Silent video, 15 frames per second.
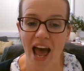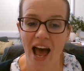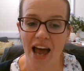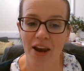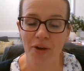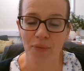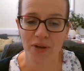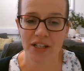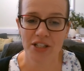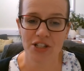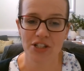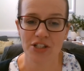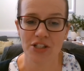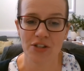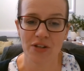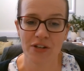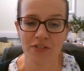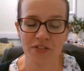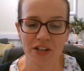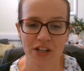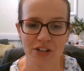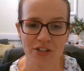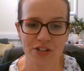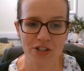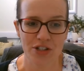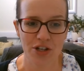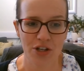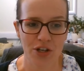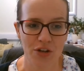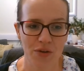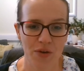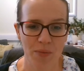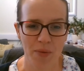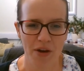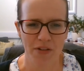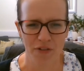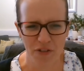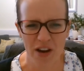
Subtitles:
and I wanted to do a little video to show you about the